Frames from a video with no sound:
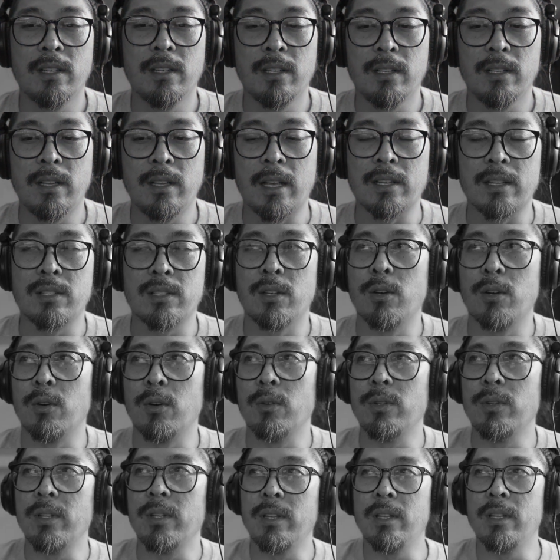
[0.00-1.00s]
Yeah,
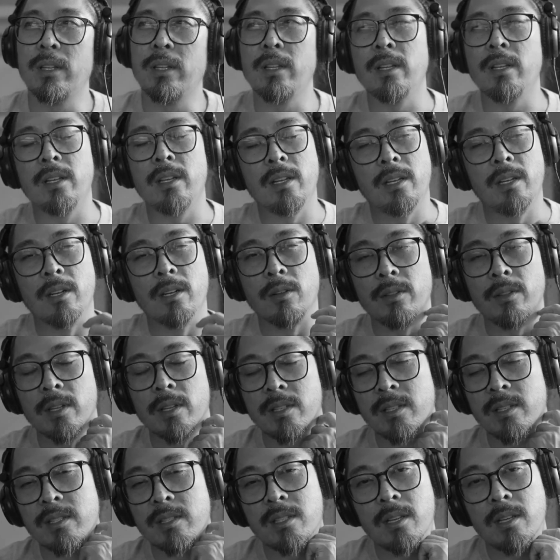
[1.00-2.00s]
so
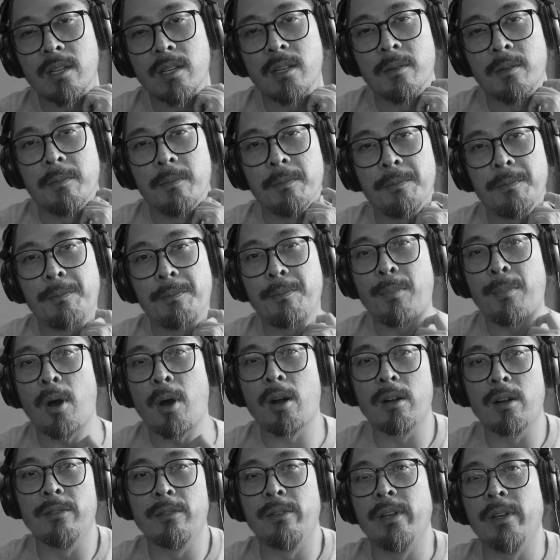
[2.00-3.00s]
this is
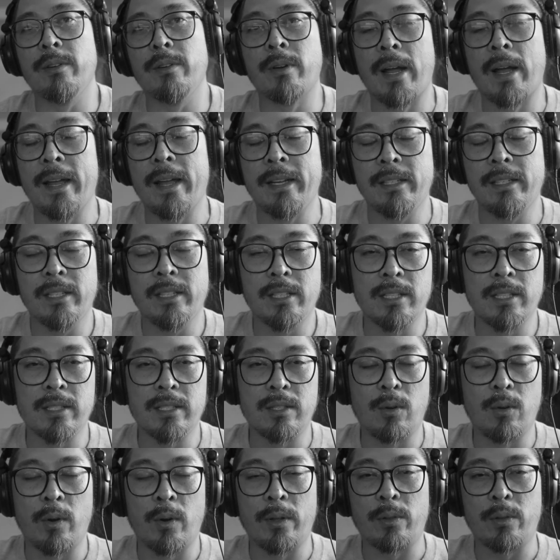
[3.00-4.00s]
part of it, right? Is
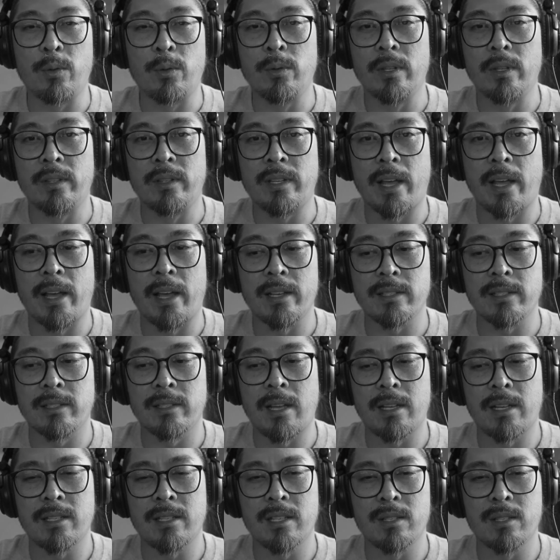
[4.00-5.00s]
going through the test,
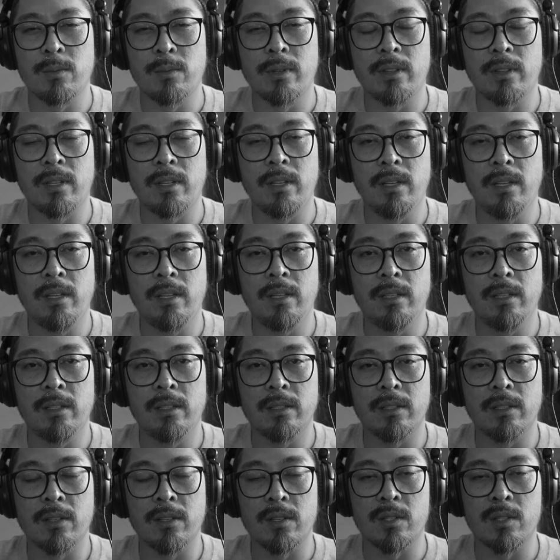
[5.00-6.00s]
not just with the
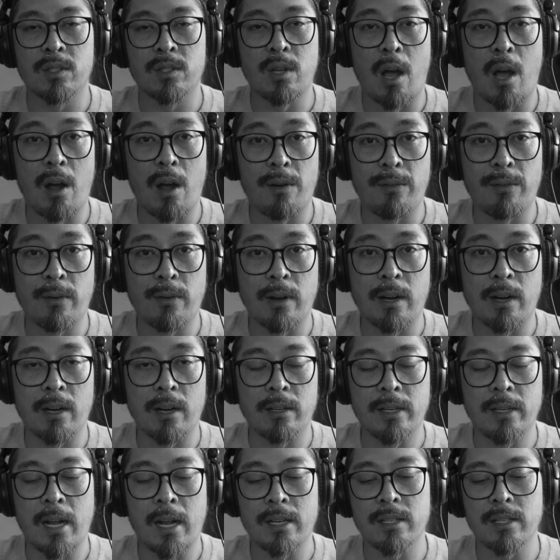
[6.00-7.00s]
software,
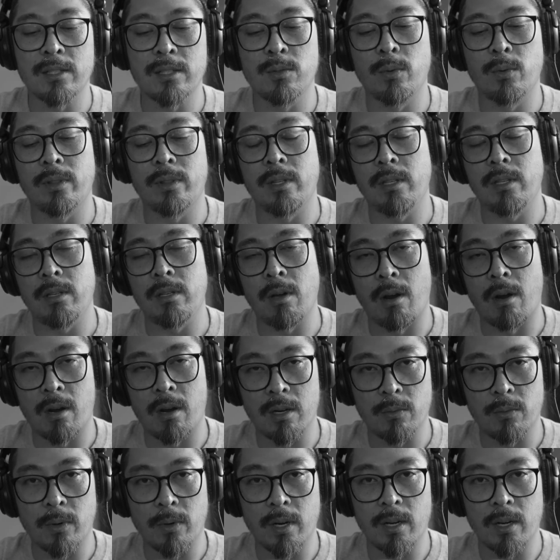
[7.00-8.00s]
not just with the
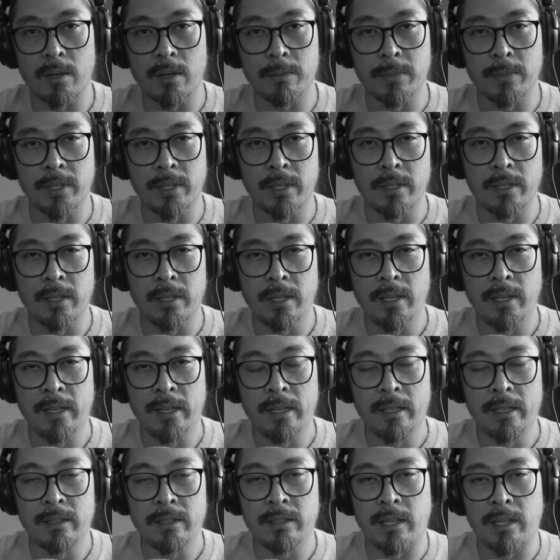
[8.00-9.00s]
hardware, but
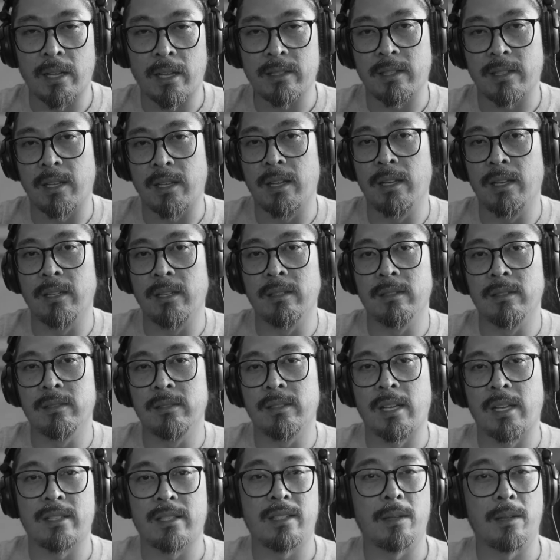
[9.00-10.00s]
testing
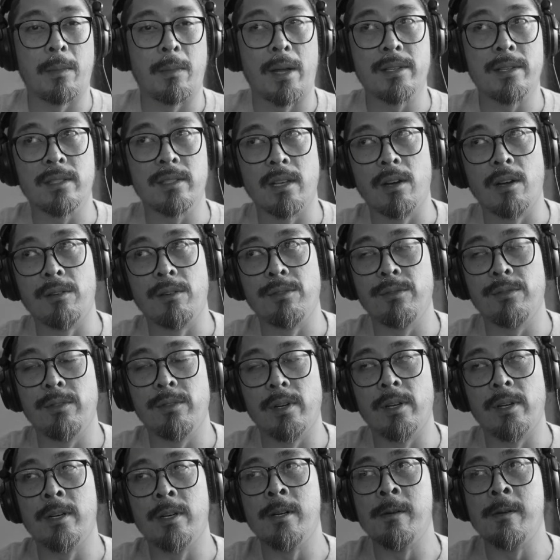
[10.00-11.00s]
myself.
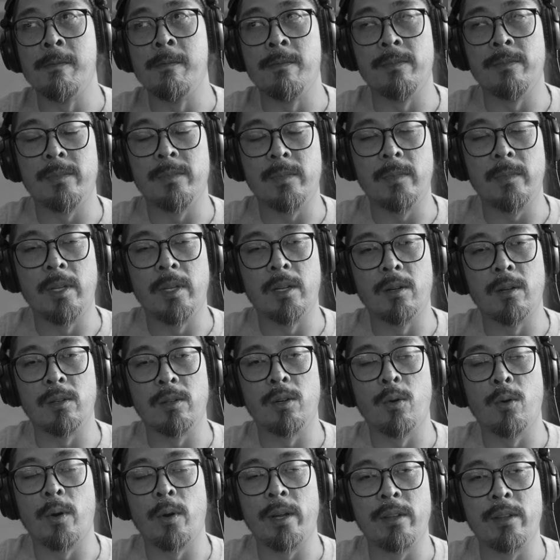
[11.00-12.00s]

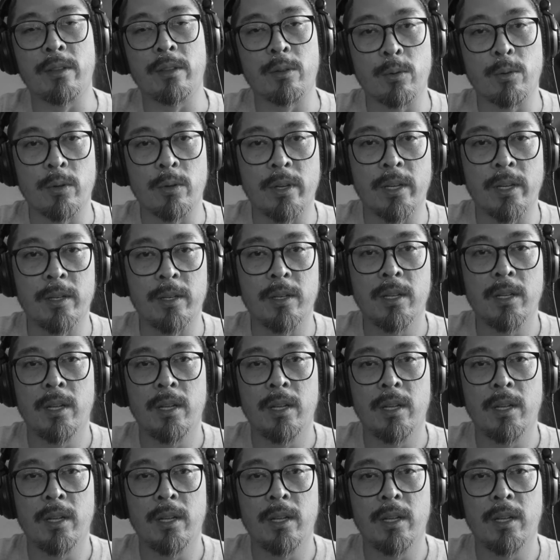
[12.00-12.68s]
Going through it,